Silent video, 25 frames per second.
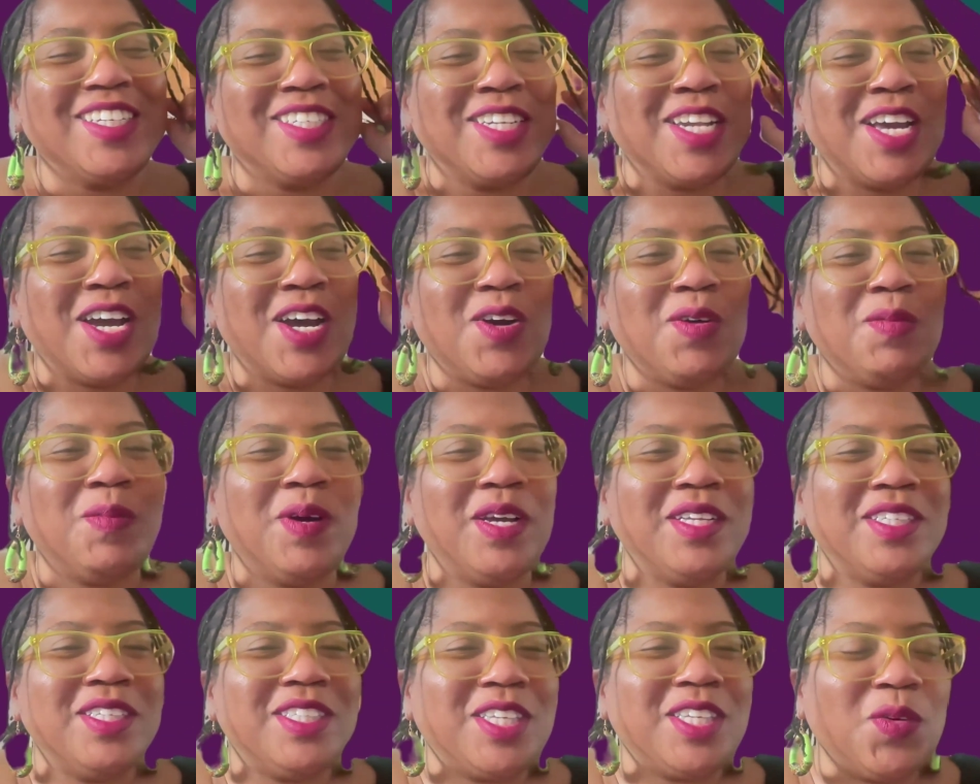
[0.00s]
No,
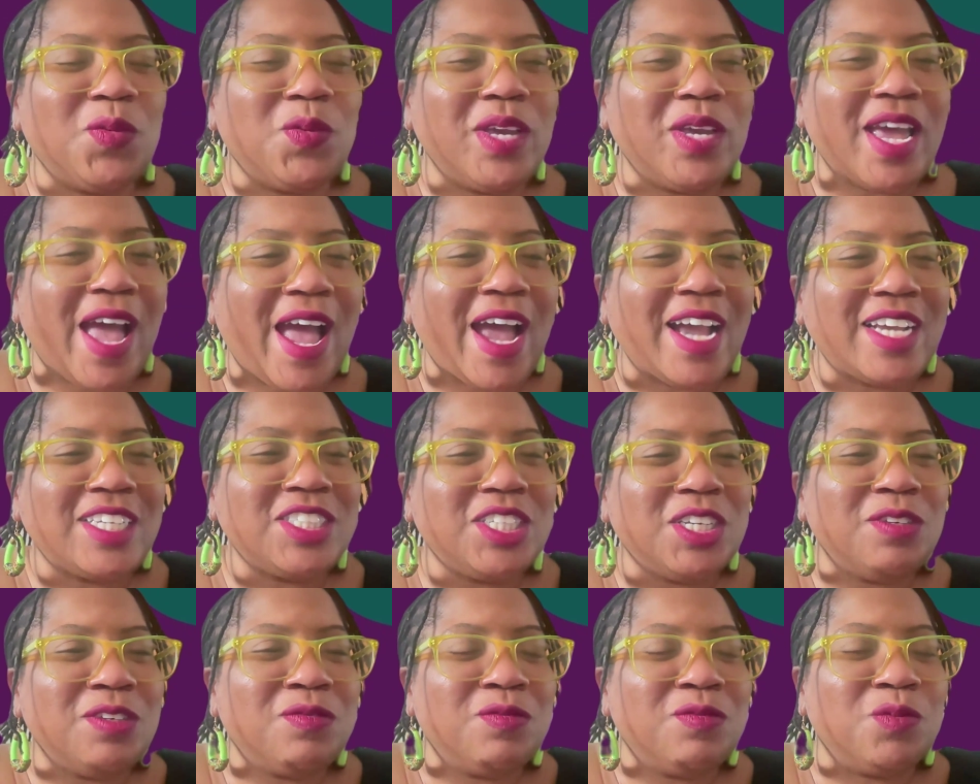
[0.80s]
but so we
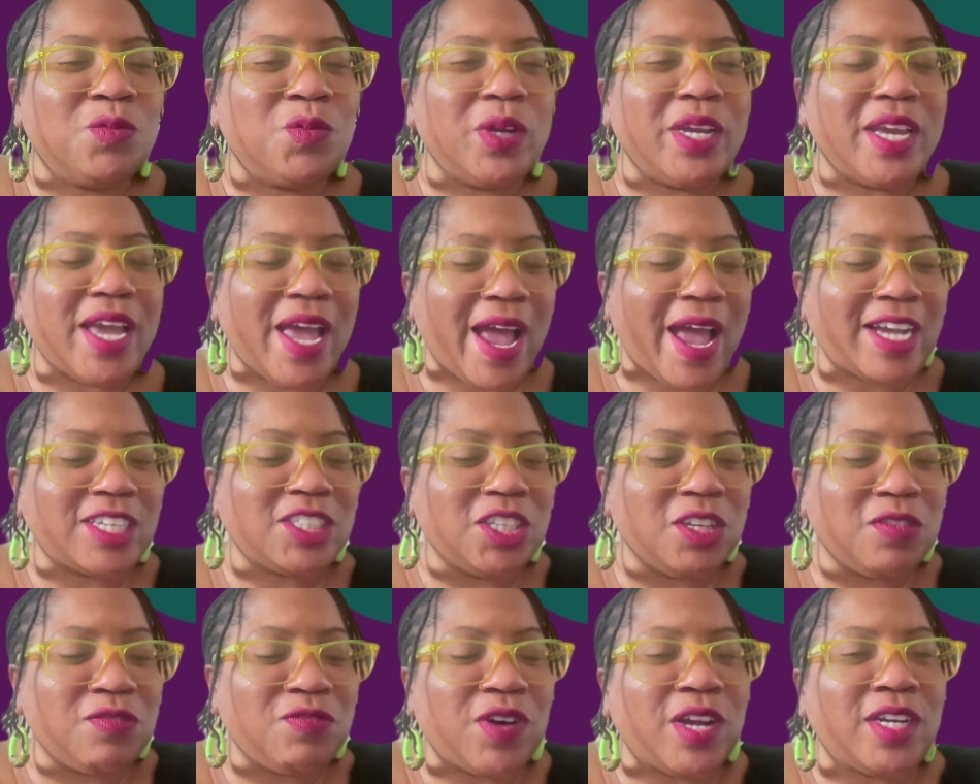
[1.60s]
actually
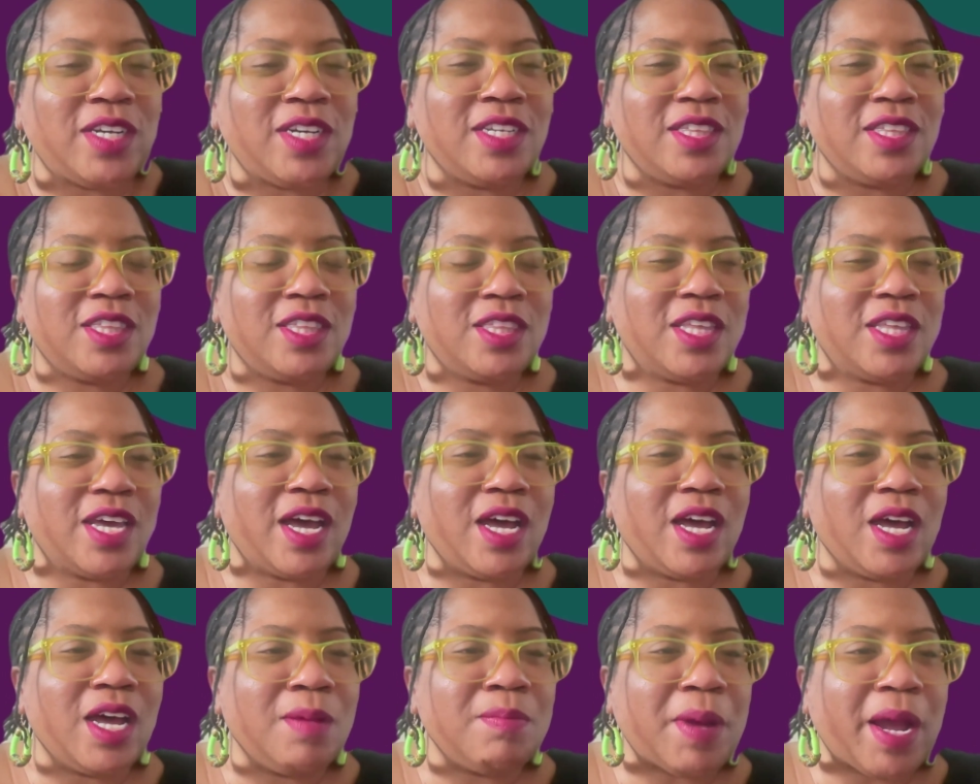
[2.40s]
funded
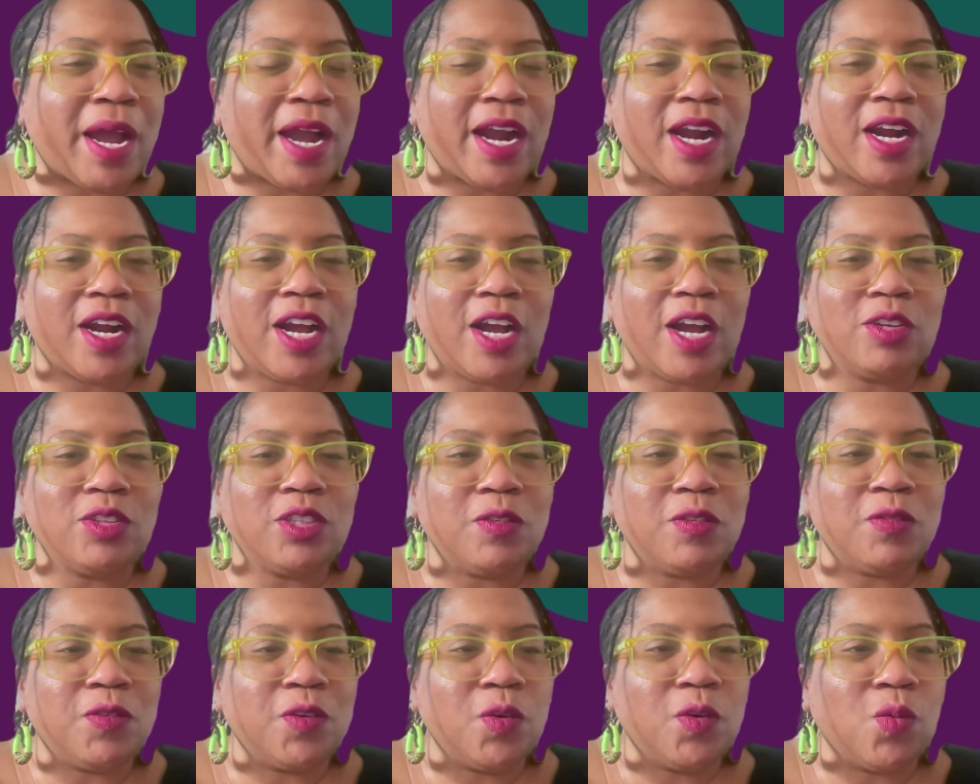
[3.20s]
our
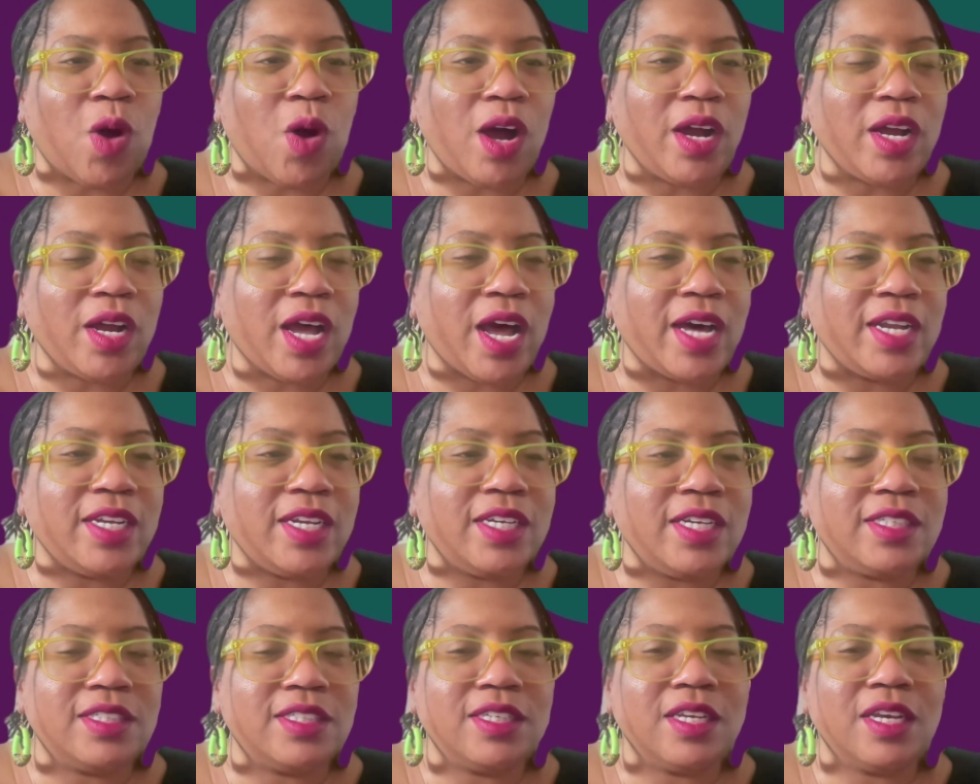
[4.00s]
healthy food walk
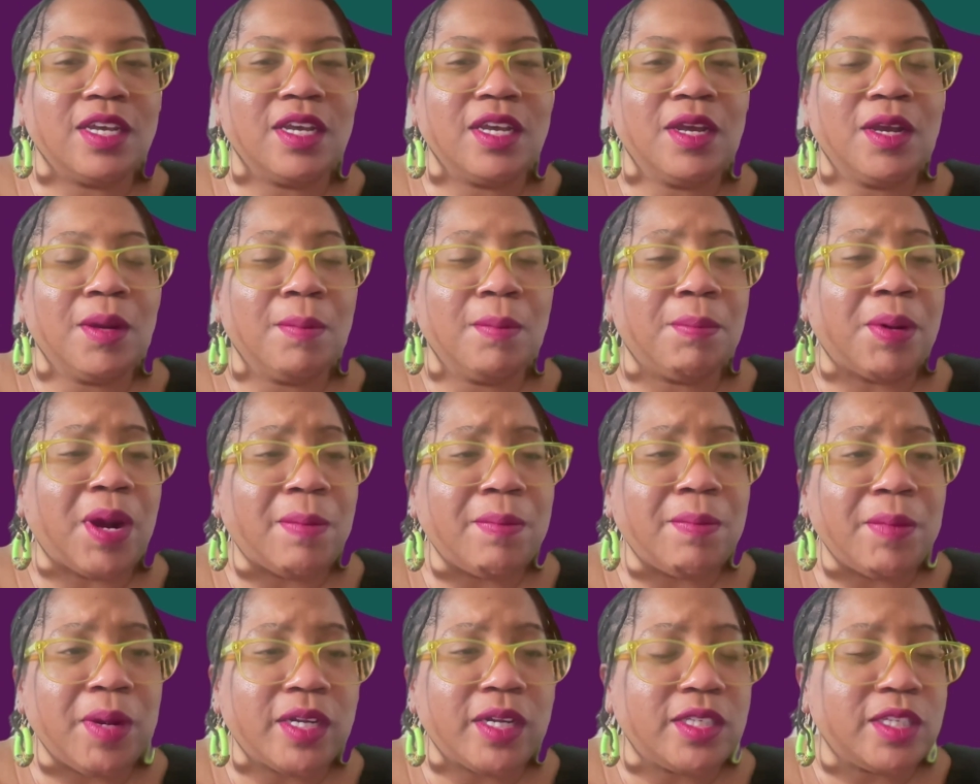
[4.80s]
audits
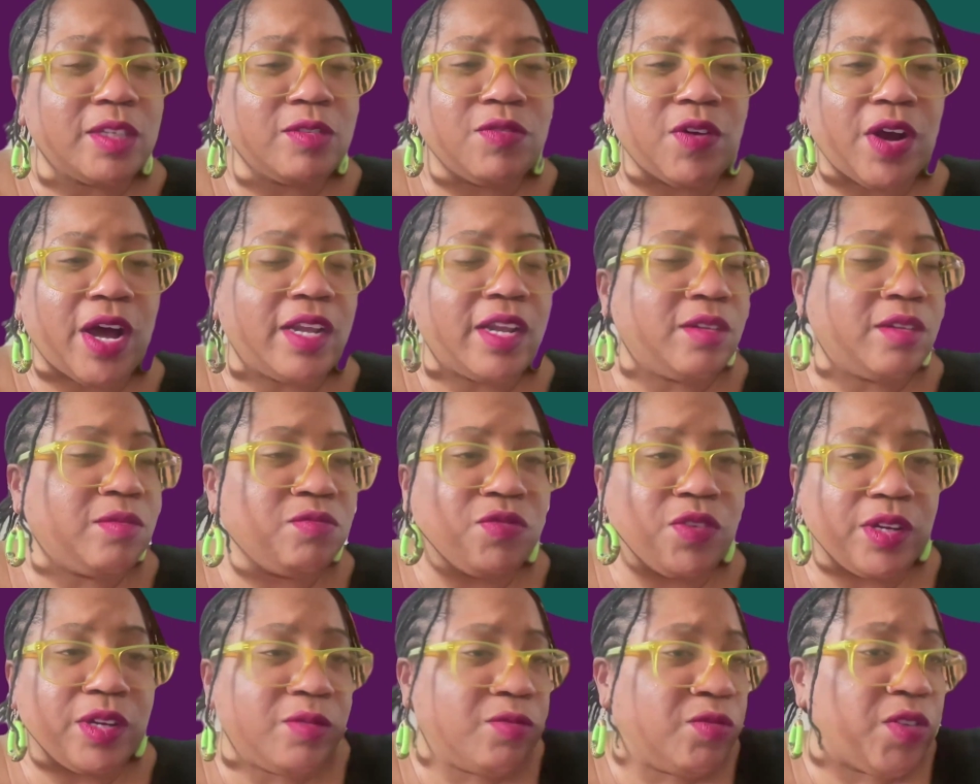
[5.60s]
primarily
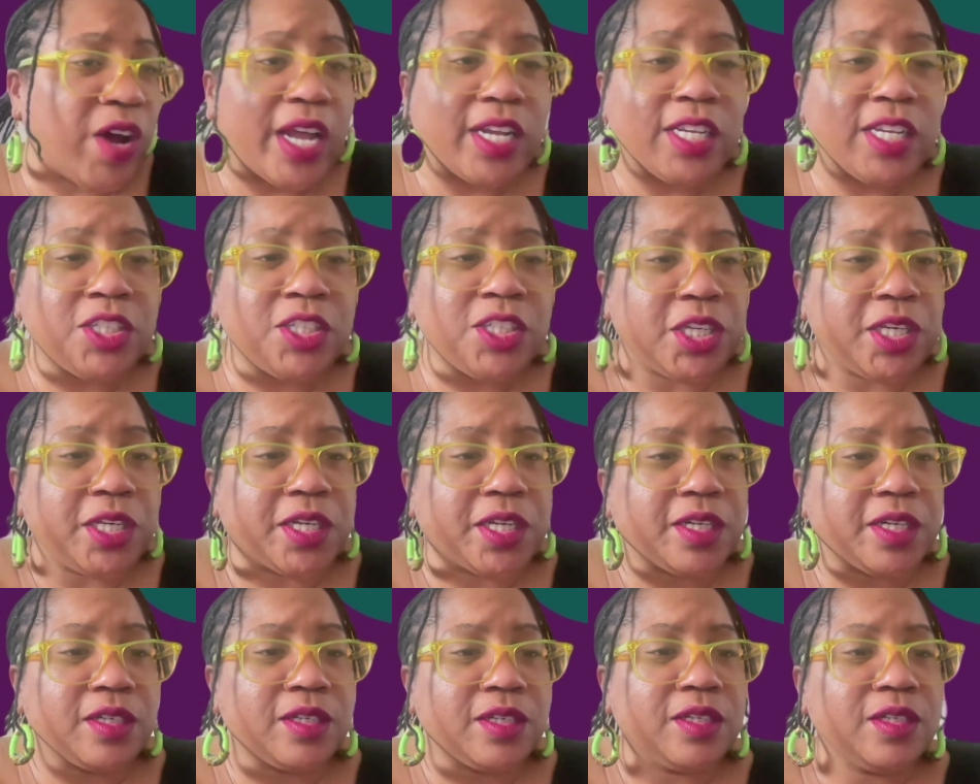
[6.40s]

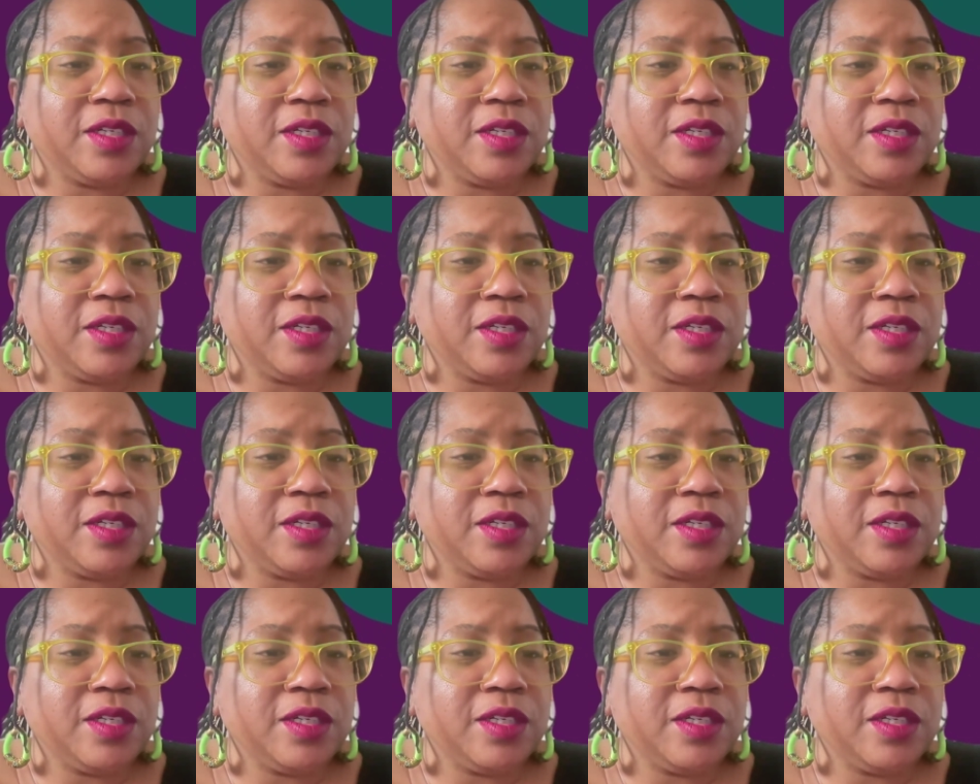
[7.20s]
volunteer.